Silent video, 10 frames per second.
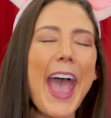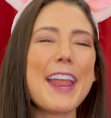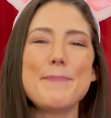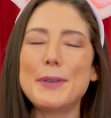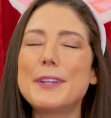
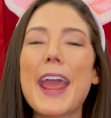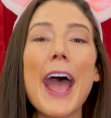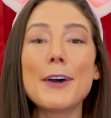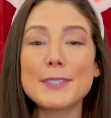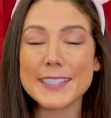and build
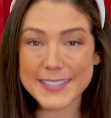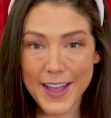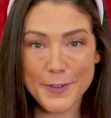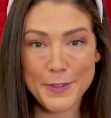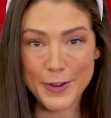houses
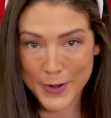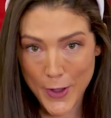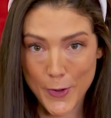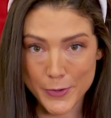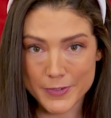of your
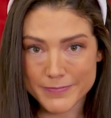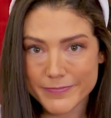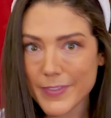own.